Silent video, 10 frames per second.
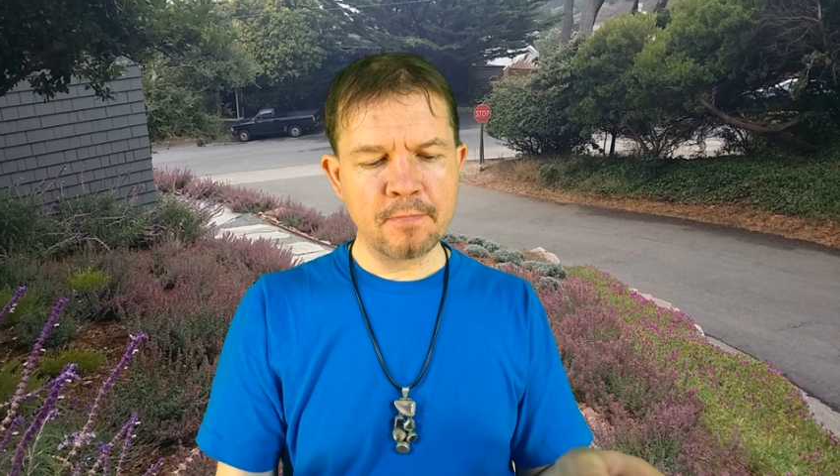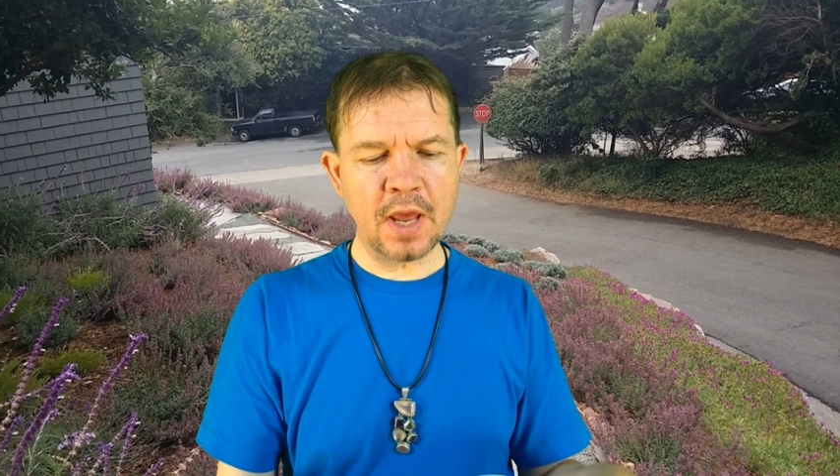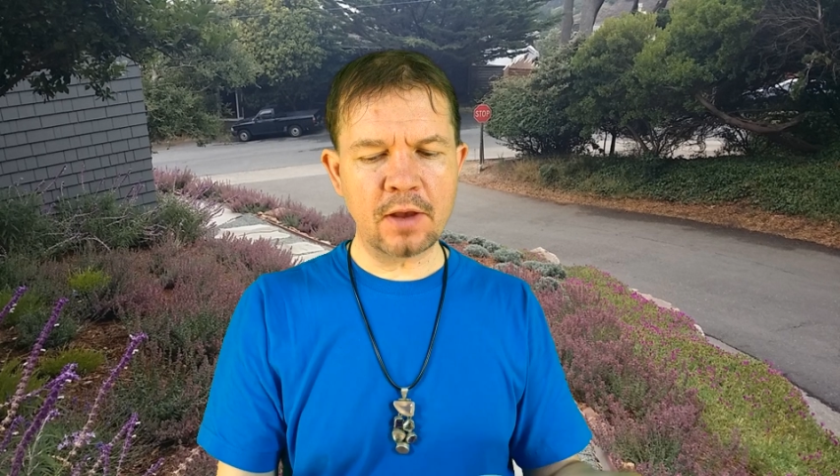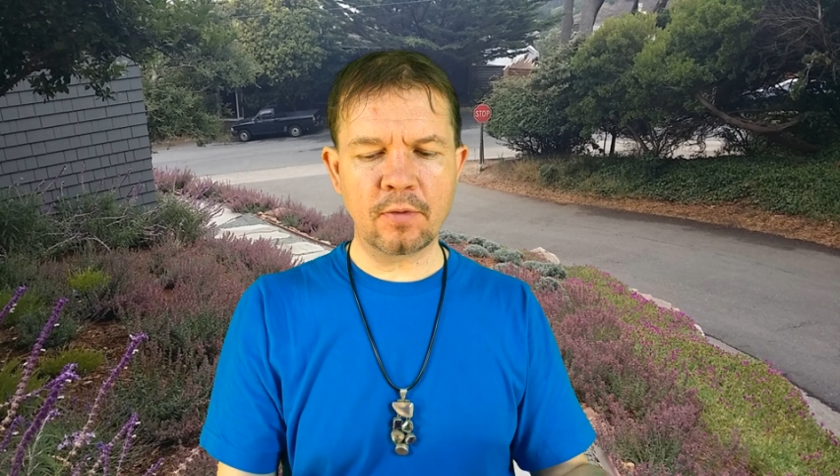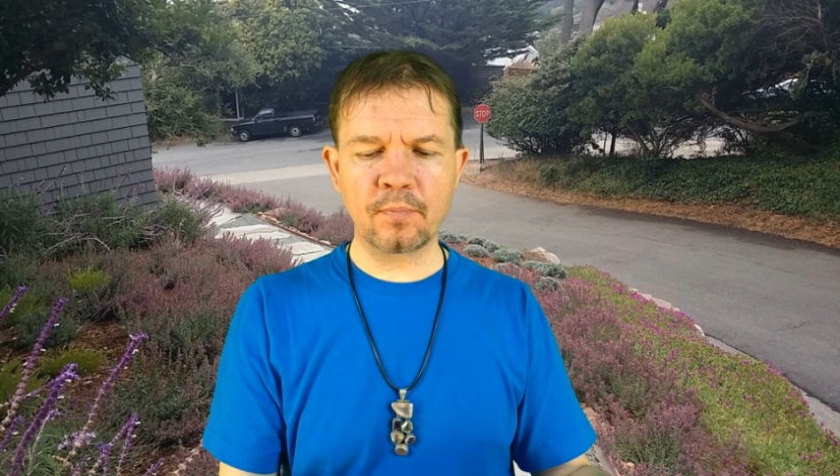
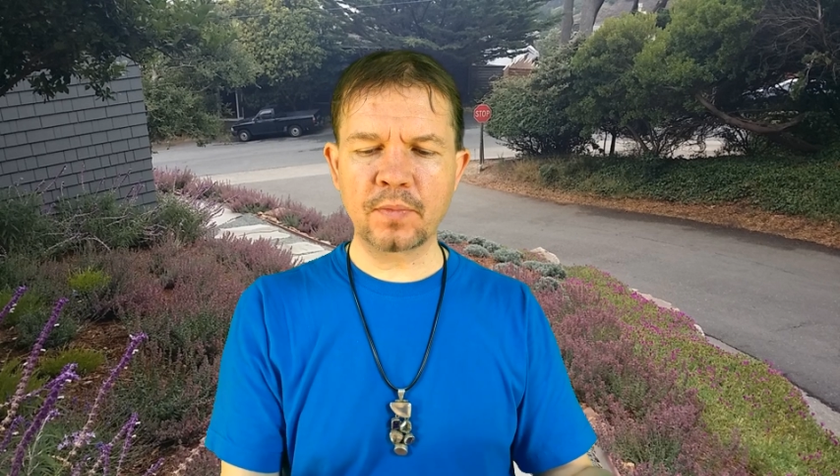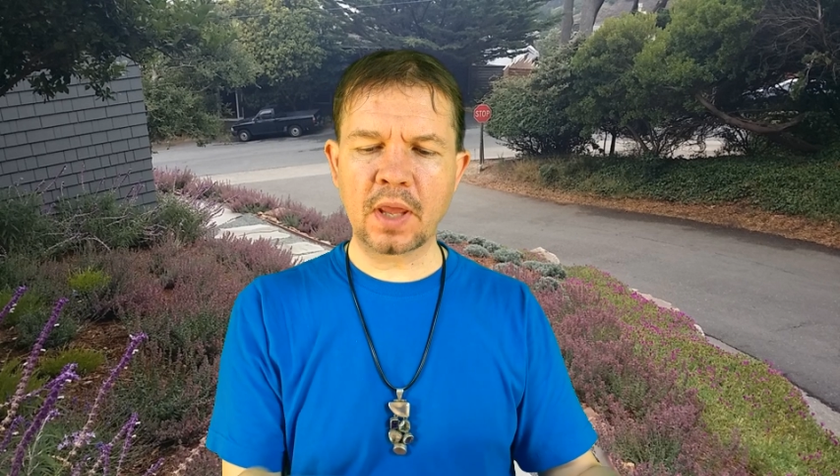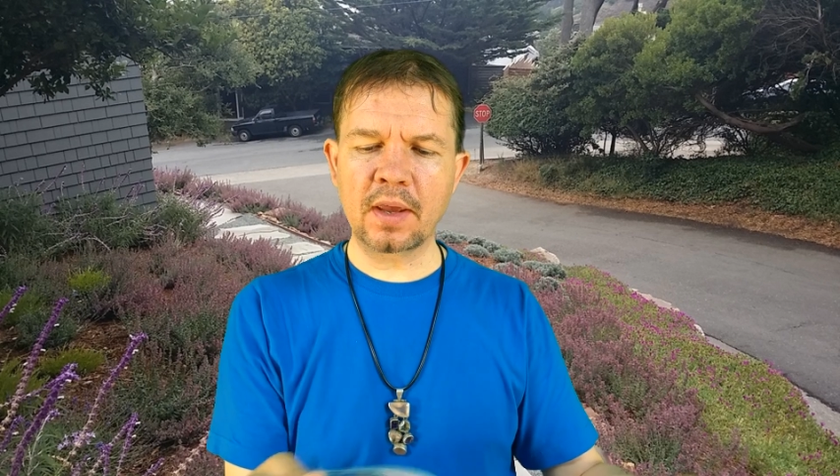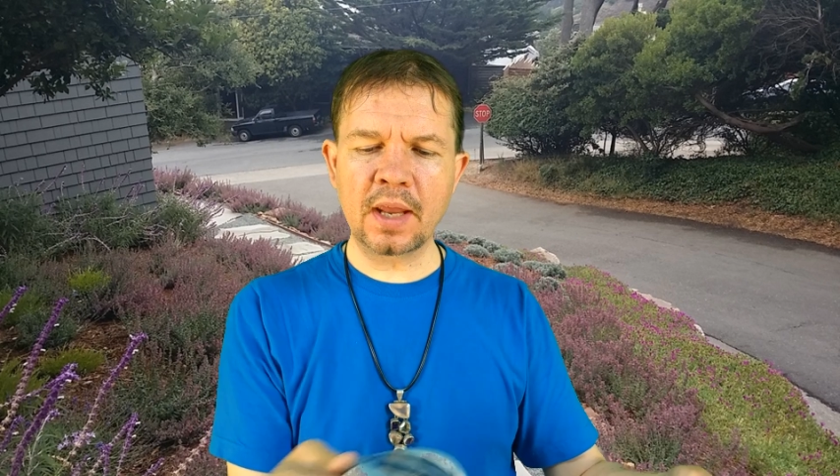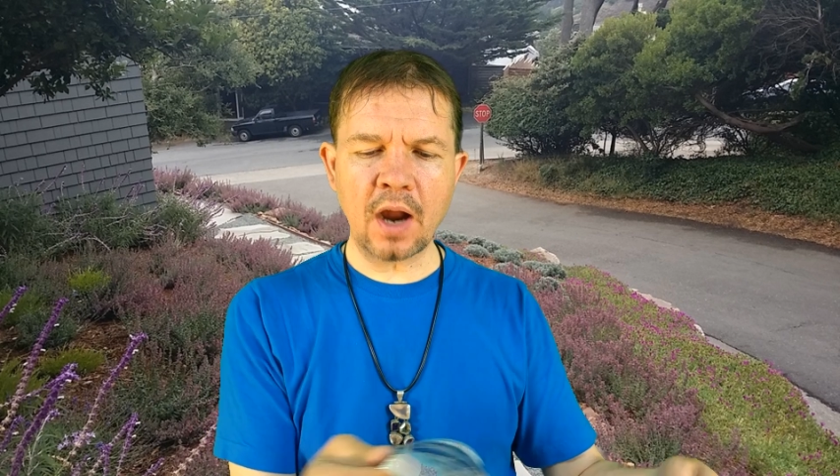Now,
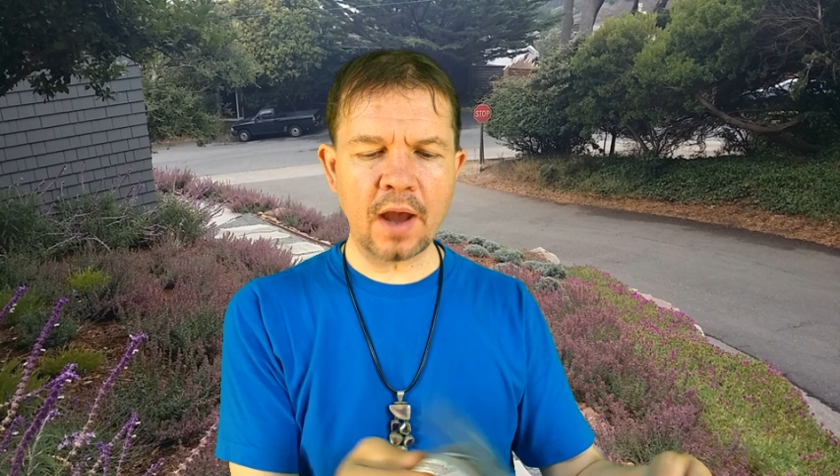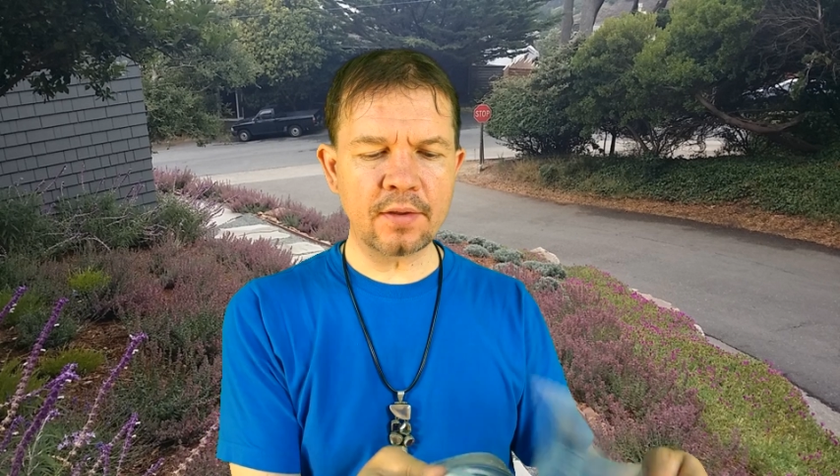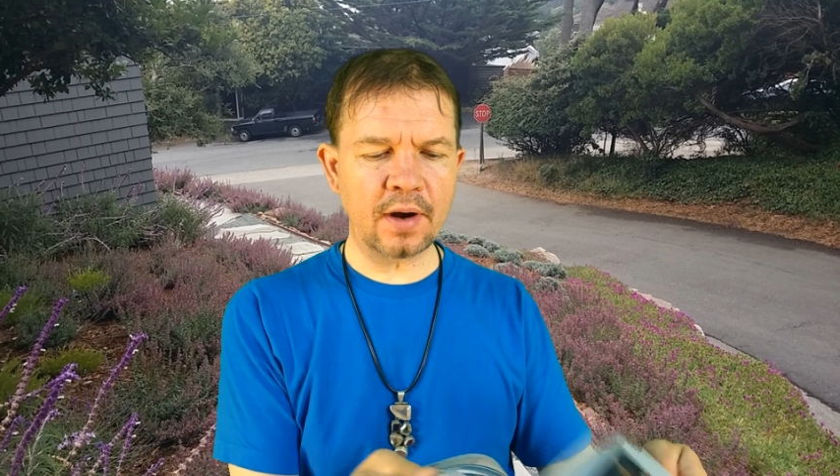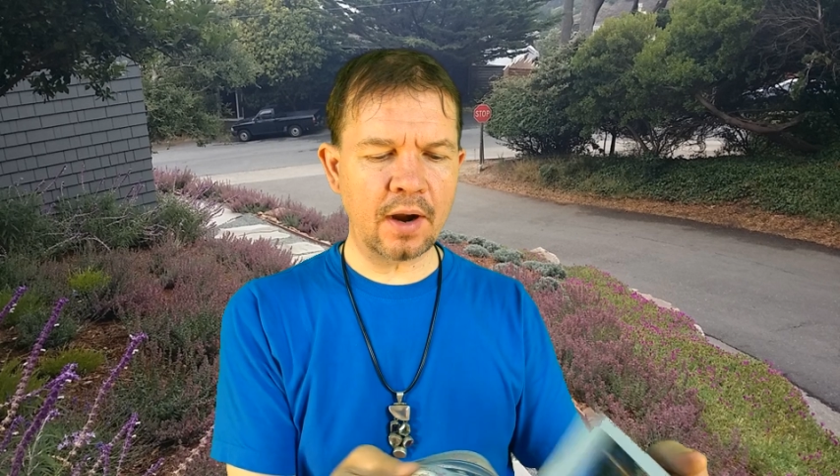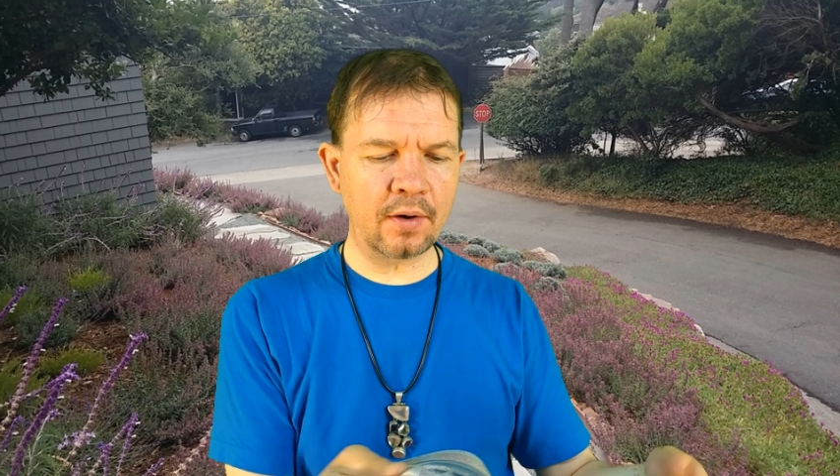in
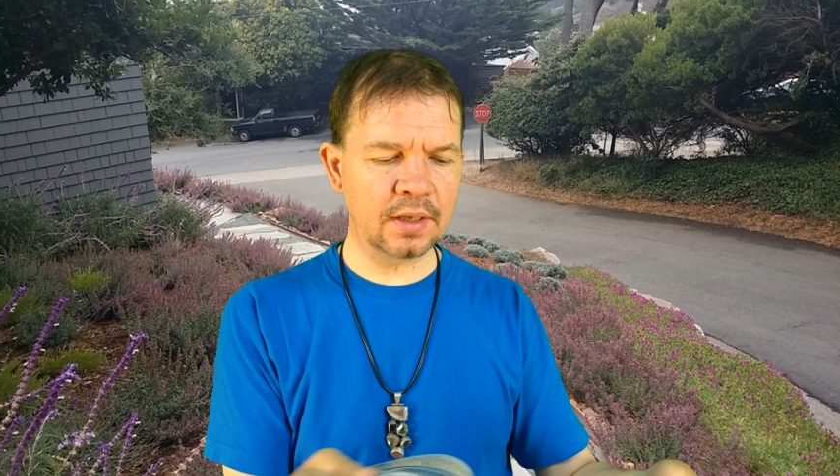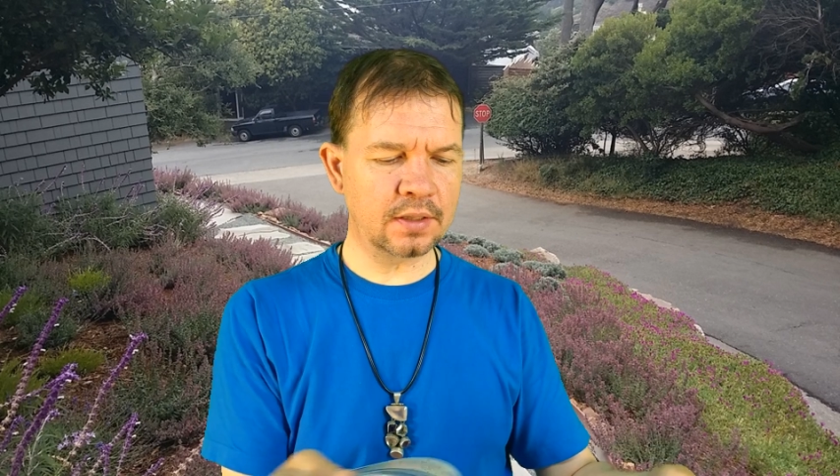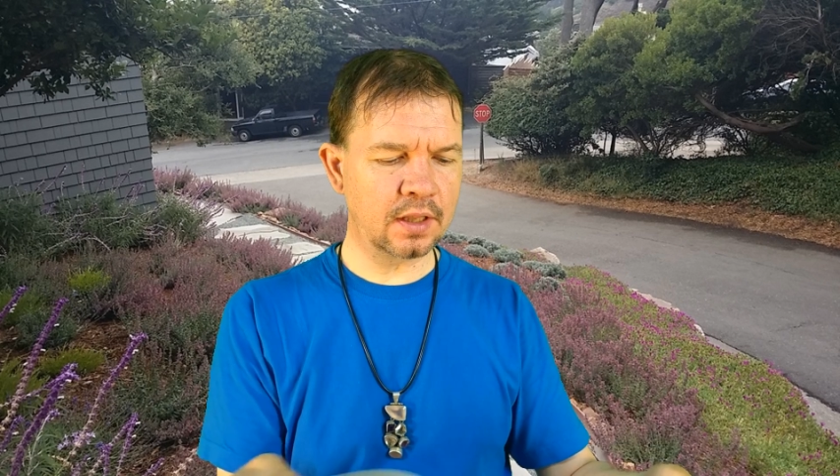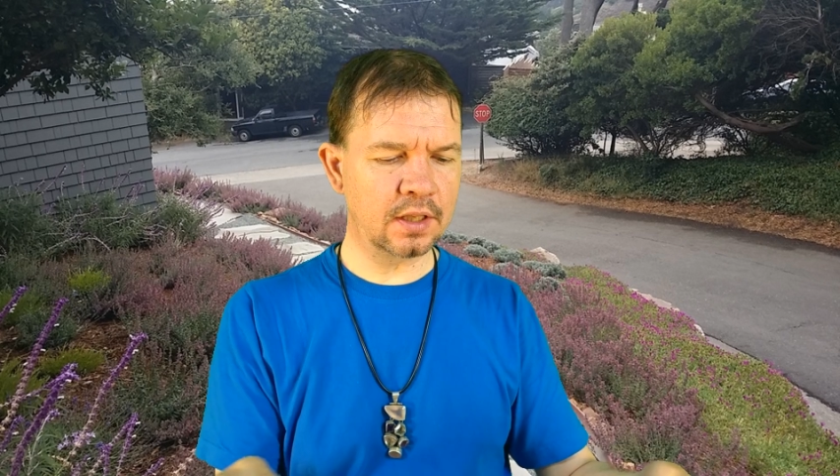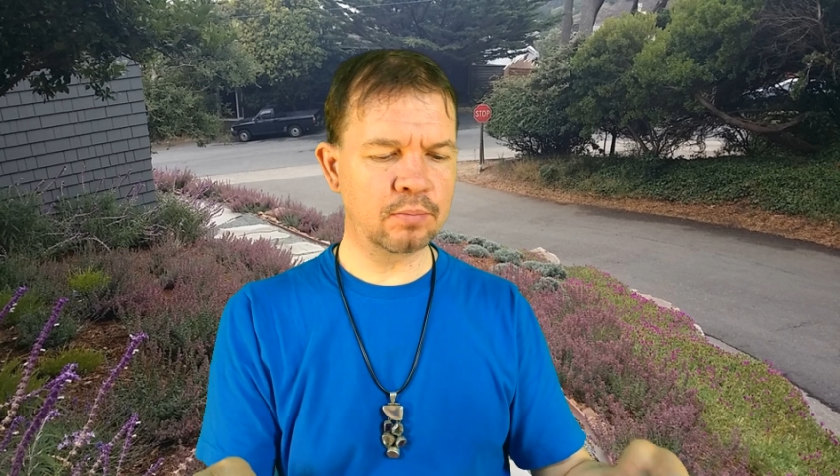other
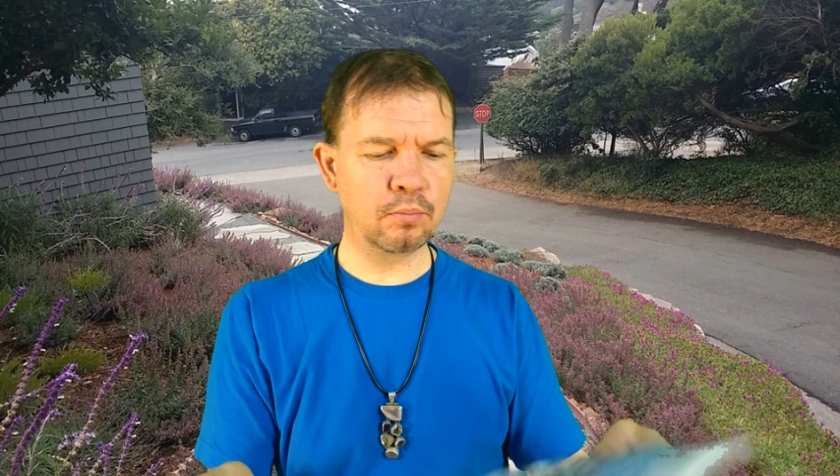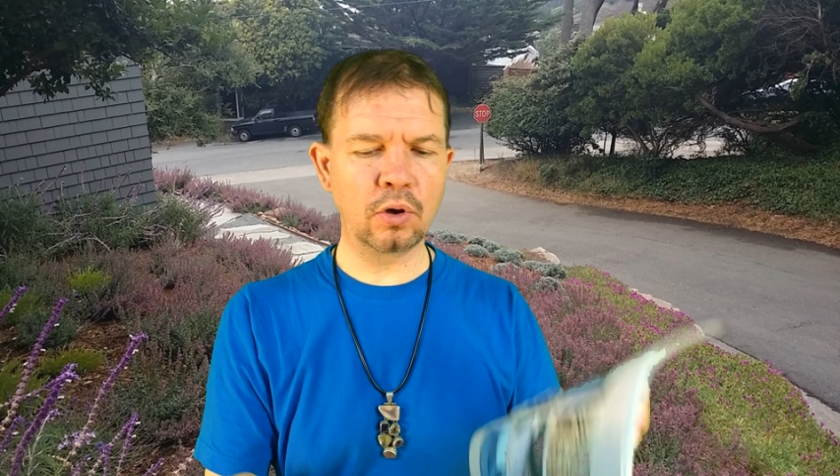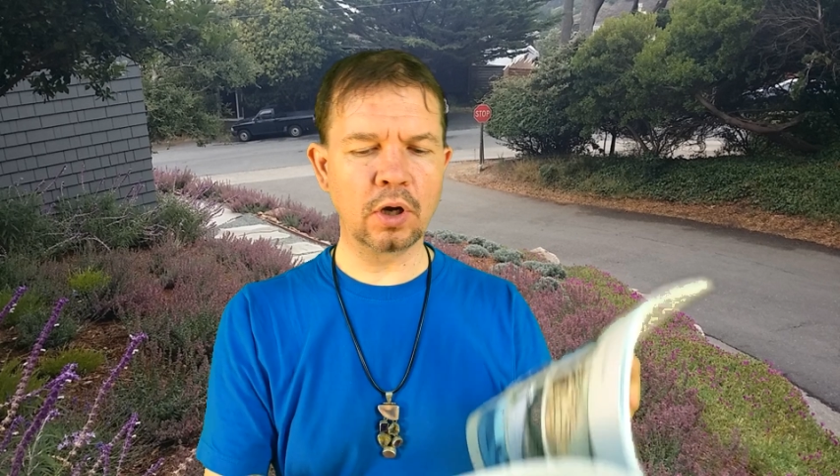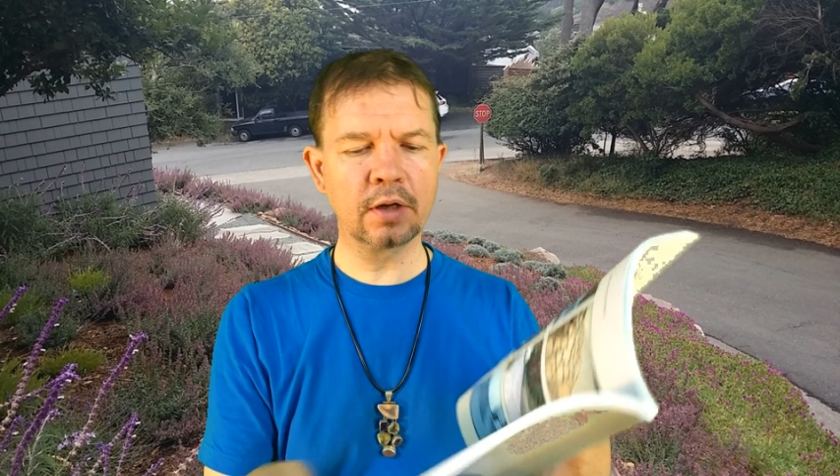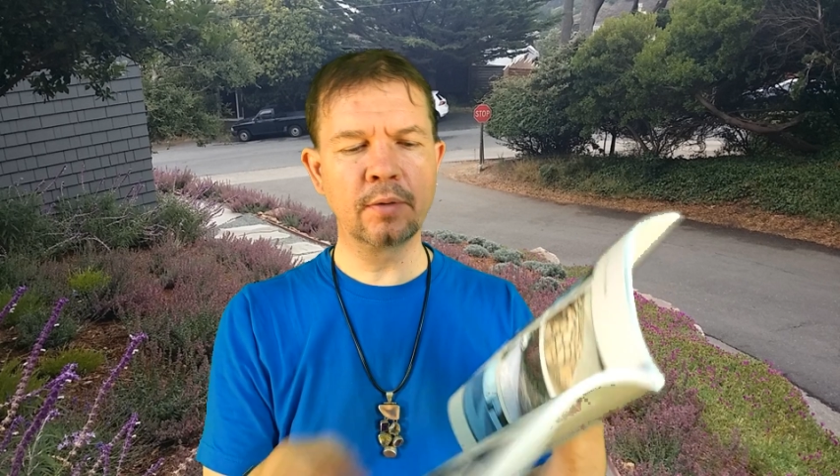areas of this
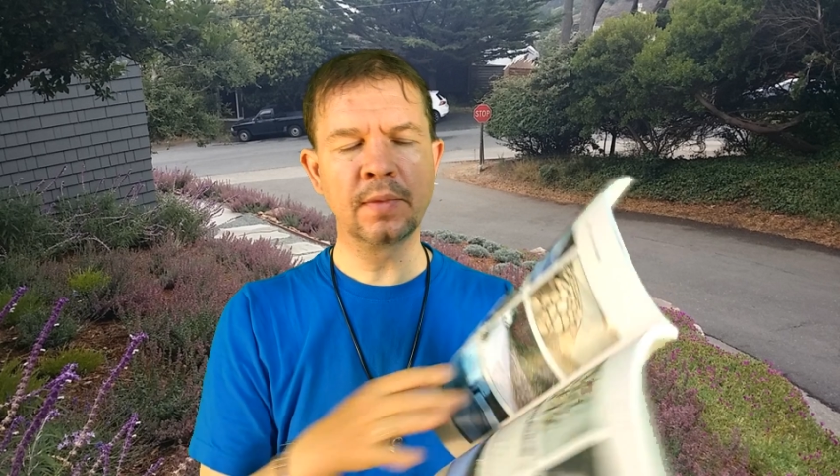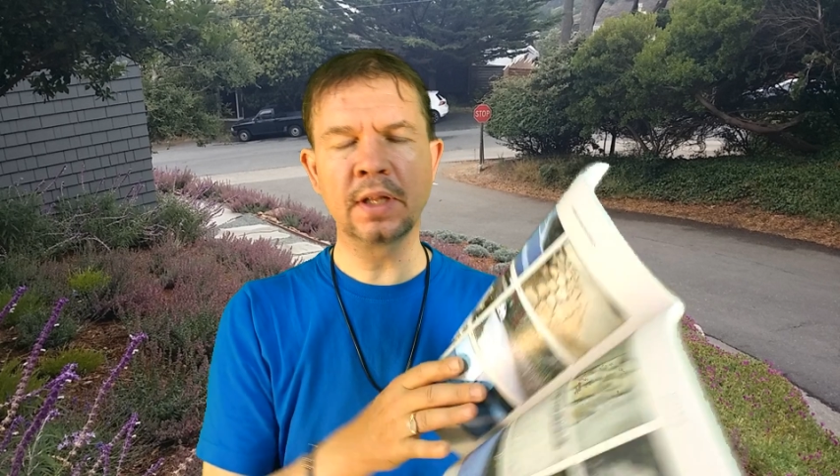book,